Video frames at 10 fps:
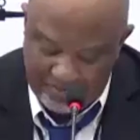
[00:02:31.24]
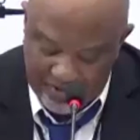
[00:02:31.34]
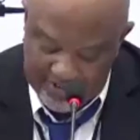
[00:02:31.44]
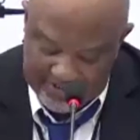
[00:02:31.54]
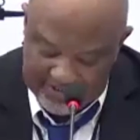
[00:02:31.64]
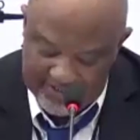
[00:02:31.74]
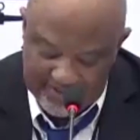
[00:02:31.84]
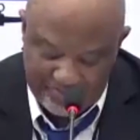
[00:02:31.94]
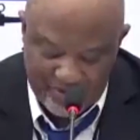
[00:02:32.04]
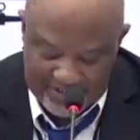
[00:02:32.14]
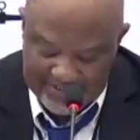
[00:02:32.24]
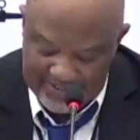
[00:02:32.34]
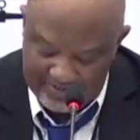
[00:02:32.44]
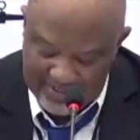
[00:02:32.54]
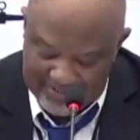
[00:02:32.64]
point in reporting
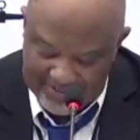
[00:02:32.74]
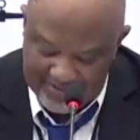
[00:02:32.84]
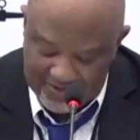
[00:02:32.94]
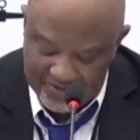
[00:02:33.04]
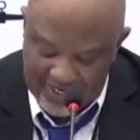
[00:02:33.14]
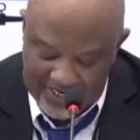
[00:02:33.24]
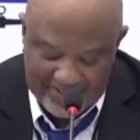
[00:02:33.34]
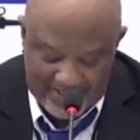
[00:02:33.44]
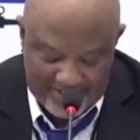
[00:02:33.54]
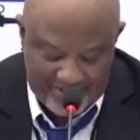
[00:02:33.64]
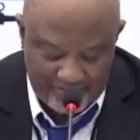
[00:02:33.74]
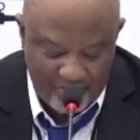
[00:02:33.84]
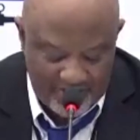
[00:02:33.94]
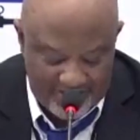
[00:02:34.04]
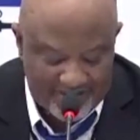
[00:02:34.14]
the matter to either the
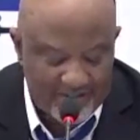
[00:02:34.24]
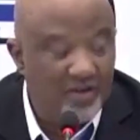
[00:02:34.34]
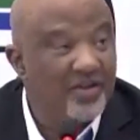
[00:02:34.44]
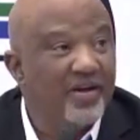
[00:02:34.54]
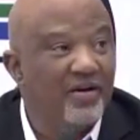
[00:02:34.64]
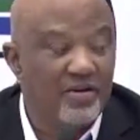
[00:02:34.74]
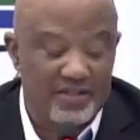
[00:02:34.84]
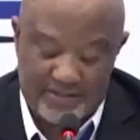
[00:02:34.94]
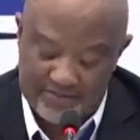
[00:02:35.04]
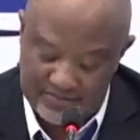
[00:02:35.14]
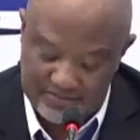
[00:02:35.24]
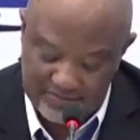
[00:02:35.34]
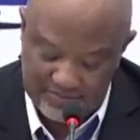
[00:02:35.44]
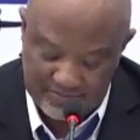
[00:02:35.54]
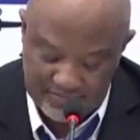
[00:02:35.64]
police or the Hawks,
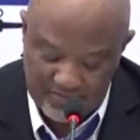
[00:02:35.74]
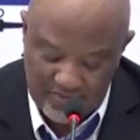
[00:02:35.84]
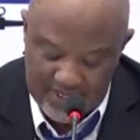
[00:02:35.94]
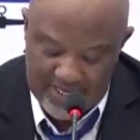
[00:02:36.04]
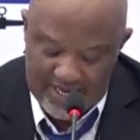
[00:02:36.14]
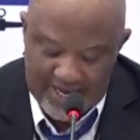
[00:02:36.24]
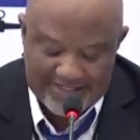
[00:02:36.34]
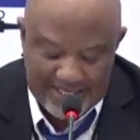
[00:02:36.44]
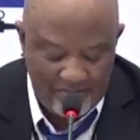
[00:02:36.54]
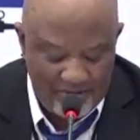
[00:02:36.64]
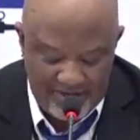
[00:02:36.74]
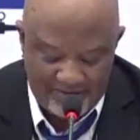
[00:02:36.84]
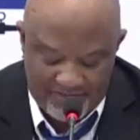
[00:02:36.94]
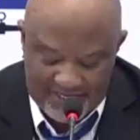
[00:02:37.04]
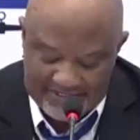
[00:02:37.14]
as I
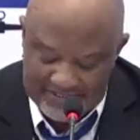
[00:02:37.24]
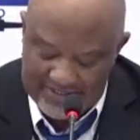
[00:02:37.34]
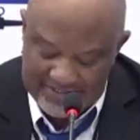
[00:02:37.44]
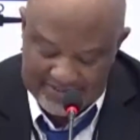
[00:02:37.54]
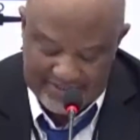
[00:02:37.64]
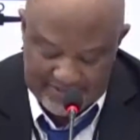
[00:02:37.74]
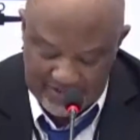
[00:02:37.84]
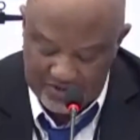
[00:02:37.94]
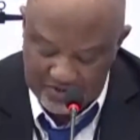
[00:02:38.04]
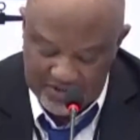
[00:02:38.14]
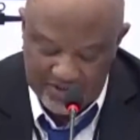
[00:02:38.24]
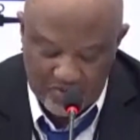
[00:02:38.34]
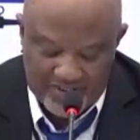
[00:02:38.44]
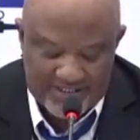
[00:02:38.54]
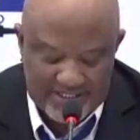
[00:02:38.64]
believed that these institutions
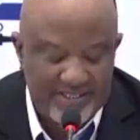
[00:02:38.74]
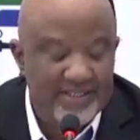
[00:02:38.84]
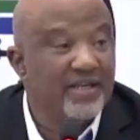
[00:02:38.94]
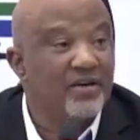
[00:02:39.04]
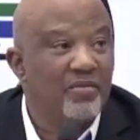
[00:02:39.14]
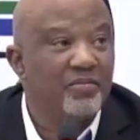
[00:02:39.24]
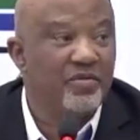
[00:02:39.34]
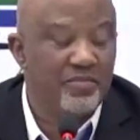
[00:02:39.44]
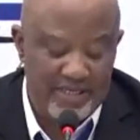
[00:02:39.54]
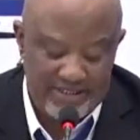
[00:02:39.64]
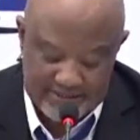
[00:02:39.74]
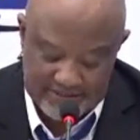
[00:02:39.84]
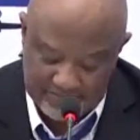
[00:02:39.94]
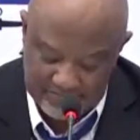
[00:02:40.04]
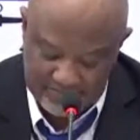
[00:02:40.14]
were seriously
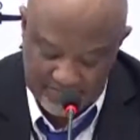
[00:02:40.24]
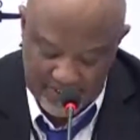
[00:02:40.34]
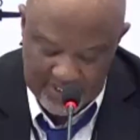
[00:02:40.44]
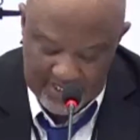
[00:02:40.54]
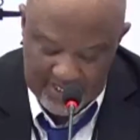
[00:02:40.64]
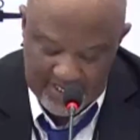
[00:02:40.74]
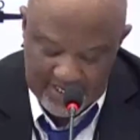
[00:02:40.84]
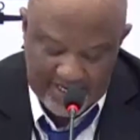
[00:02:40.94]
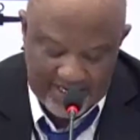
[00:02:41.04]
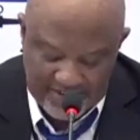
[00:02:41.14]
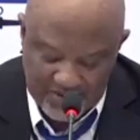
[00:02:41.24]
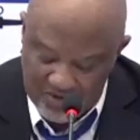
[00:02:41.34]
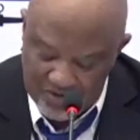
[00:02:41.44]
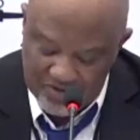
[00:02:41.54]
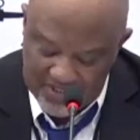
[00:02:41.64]
compromised, and I
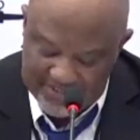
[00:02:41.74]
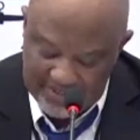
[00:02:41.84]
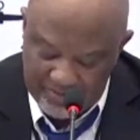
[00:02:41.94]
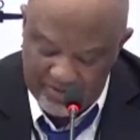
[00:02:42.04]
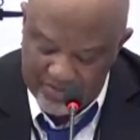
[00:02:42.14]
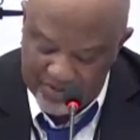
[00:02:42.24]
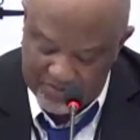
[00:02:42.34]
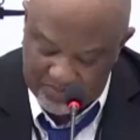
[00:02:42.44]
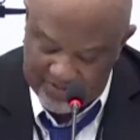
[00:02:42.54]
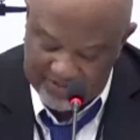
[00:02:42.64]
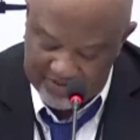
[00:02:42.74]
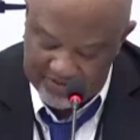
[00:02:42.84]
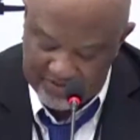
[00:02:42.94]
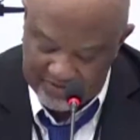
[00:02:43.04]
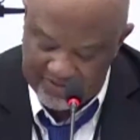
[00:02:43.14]
saw no reasonable prospect
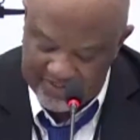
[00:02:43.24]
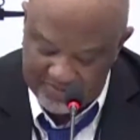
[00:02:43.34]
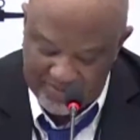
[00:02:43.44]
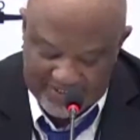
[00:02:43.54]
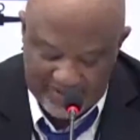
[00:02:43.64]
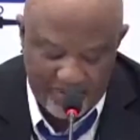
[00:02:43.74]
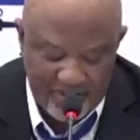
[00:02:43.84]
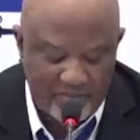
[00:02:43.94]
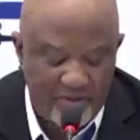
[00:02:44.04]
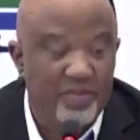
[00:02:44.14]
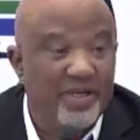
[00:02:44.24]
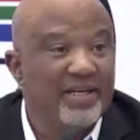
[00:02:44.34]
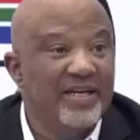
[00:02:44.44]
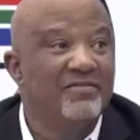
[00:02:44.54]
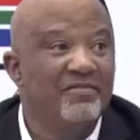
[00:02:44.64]
of this matter being
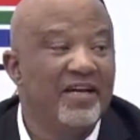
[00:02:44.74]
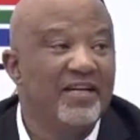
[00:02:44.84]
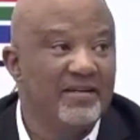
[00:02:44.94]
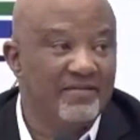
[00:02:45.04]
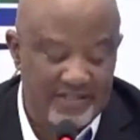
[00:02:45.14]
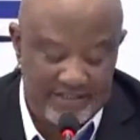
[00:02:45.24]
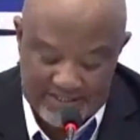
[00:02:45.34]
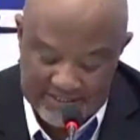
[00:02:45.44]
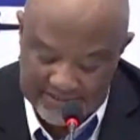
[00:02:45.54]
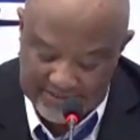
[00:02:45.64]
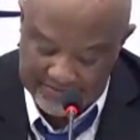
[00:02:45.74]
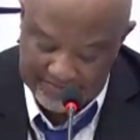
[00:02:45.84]
properly and fairly investigated.